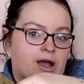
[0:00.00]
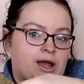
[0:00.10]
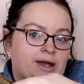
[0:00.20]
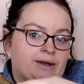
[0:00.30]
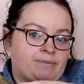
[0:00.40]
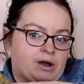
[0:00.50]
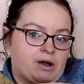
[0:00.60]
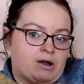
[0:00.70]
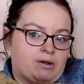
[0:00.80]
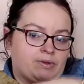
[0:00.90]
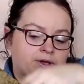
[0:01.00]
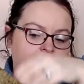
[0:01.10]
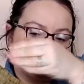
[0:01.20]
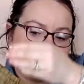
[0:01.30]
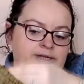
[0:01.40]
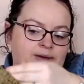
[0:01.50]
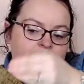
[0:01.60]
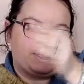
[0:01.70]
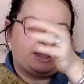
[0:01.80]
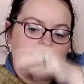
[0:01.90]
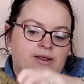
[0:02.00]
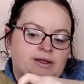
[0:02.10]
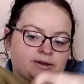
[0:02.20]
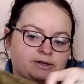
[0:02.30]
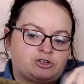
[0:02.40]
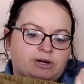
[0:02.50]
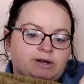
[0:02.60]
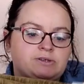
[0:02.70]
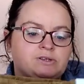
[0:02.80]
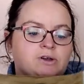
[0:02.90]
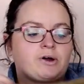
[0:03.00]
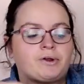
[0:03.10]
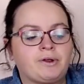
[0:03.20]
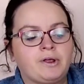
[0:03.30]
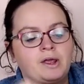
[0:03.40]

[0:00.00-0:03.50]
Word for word: um, like his nappy and then his trousers on.